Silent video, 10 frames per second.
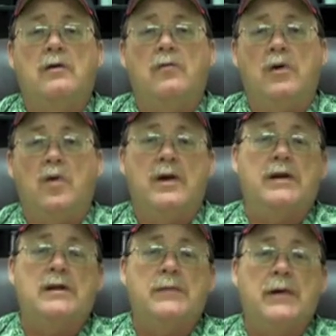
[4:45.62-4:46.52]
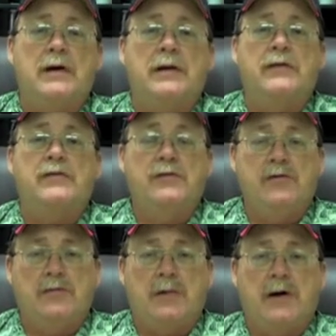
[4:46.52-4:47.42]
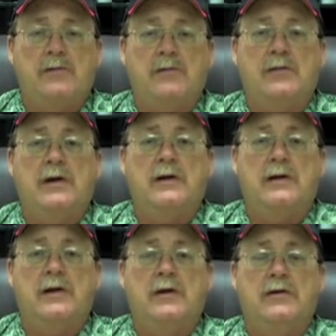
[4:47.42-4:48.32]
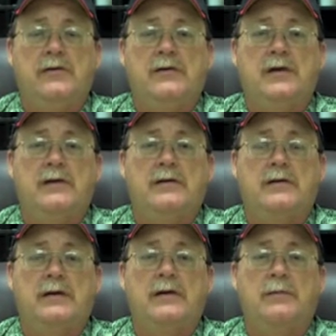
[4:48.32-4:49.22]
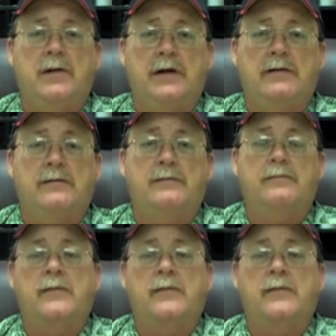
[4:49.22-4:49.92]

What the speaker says: we want to get them out as soon as possible and get a new tenant in place.